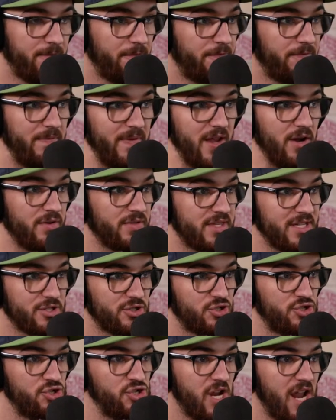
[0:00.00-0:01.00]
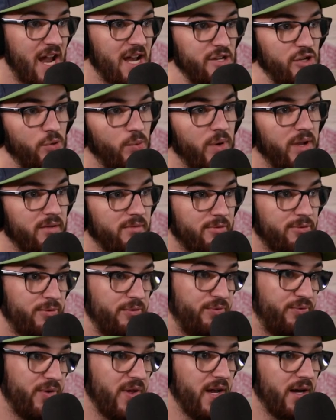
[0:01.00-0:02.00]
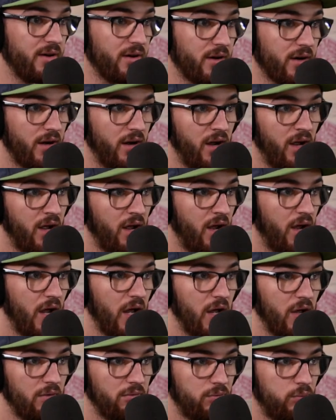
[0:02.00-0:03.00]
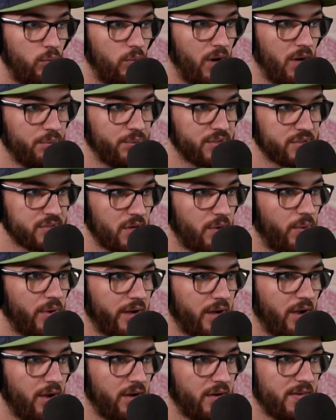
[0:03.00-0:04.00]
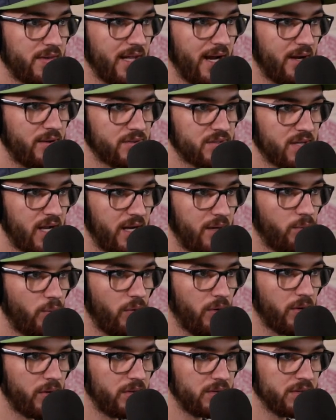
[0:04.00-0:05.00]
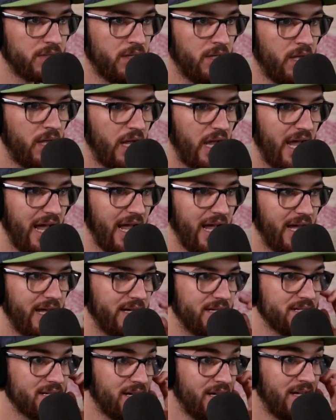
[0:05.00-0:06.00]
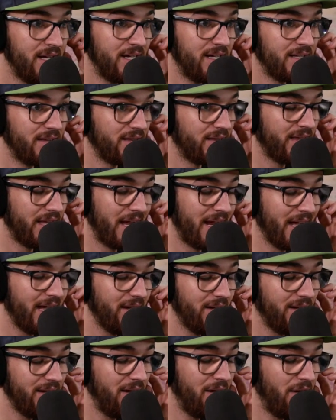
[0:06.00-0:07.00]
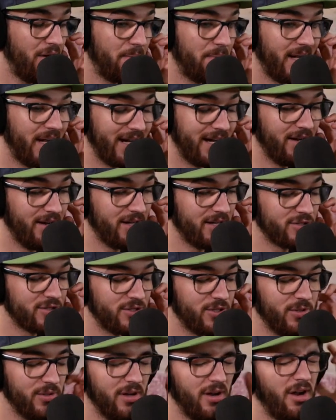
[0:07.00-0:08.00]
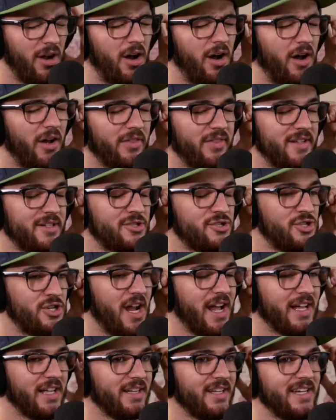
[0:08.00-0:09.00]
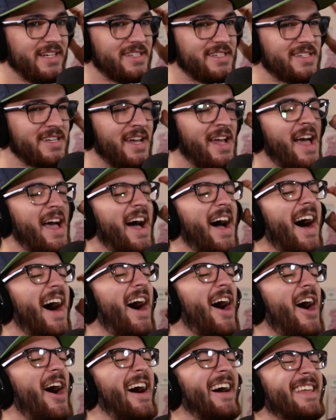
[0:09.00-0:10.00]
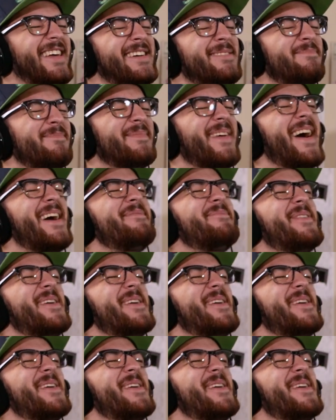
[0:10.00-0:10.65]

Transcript: fear, this genuine fear of what was going on in the outside world. And, like, oh my gosh, dude. Oh, the checklist. Oh, the